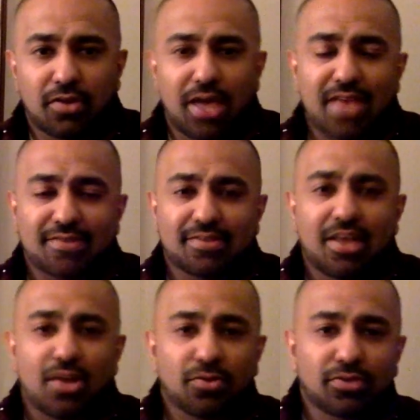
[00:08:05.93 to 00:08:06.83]
as
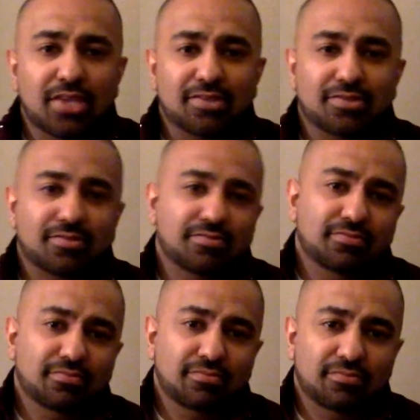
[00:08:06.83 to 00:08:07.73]
not only as
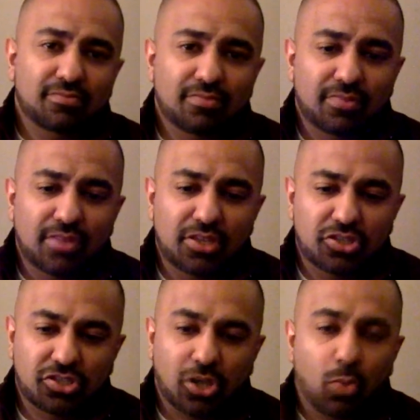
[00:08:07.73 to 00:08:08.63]

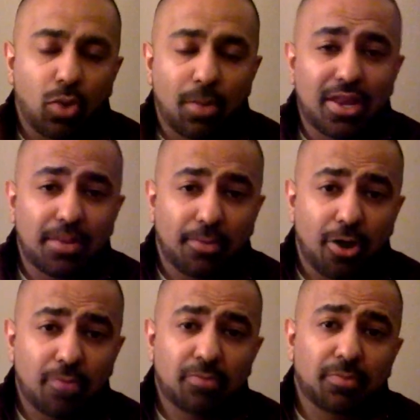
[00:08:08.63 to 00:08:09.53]
just like a one-man
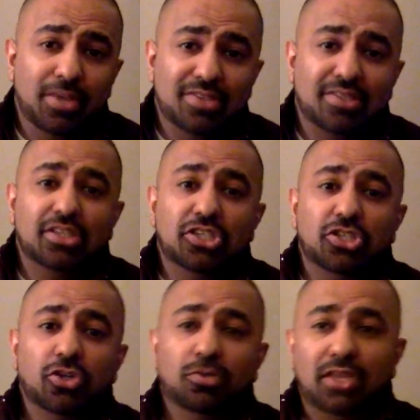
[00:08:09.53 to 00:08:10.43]
department, but basically
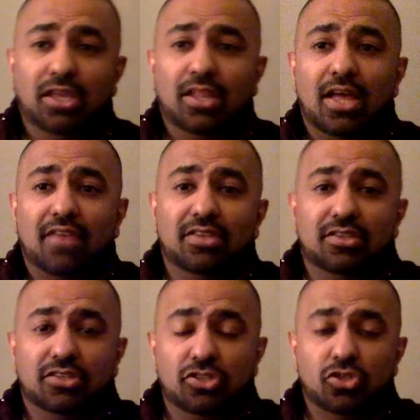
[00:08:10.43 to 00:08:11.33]
showed me a lot of
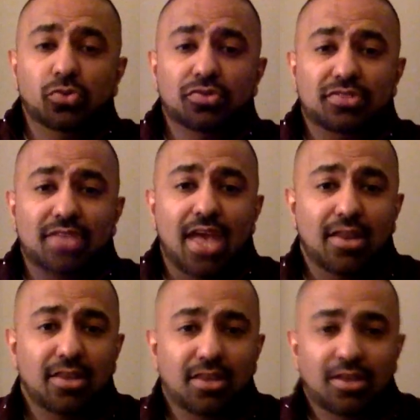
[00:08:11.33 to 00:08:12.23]
the tools
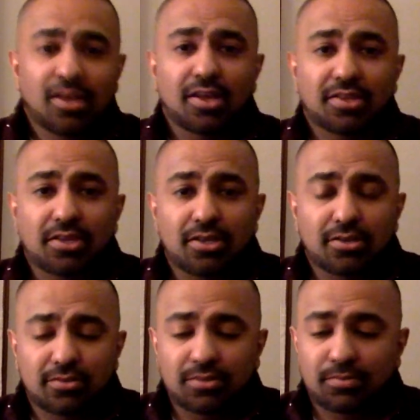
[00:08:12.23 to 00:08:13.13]
that the
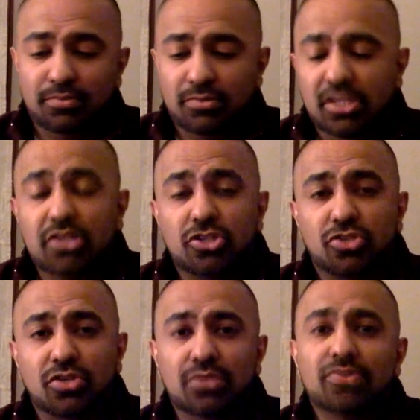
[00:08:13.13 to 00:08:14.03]

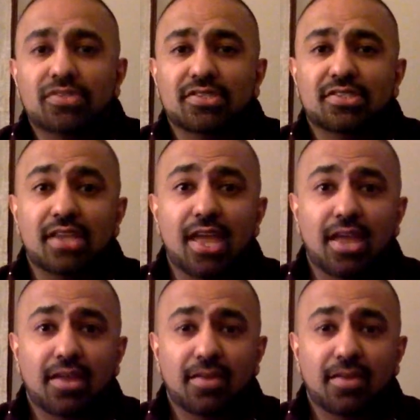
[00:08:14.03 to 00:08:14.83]
industry uses today.